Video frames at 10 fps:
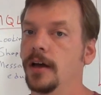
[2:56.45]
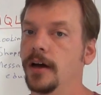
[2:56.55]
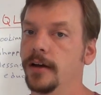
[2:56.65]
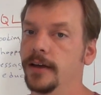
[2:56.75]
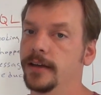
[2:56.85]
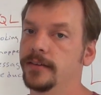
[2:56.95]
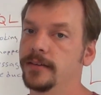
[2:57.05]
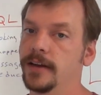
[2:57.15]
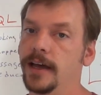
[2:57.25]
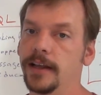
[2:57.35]
and
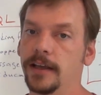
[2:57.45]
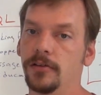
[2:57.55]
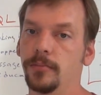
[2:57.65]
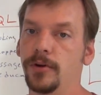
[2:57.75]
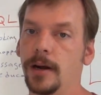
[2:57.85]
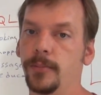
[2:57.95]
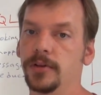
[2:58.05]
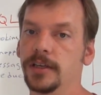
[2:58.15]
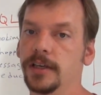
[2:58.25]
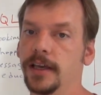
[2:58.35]
to not handle them
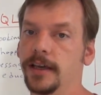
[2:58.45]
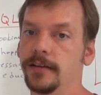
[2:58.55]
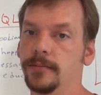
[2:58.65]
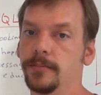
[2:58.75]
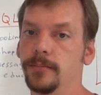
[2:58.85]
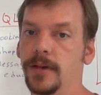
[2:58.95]
properly and